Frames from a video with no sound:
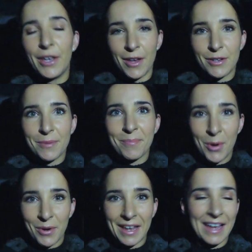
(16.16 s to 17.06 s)
Good
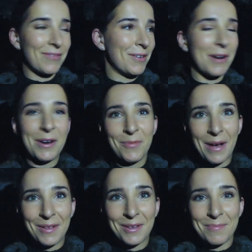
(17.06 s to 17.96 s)
morning, everyone.
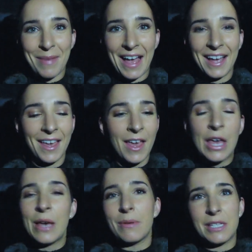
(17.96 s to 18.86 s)
Welcome back.
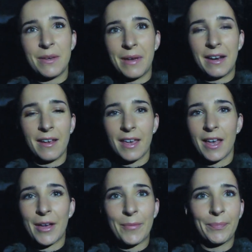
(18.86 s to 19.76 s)
We're doing like
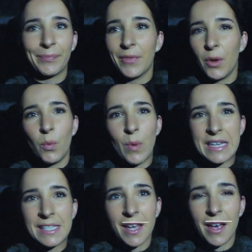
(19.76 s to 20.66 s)
a
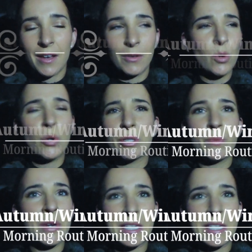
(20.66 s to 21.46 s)
autumn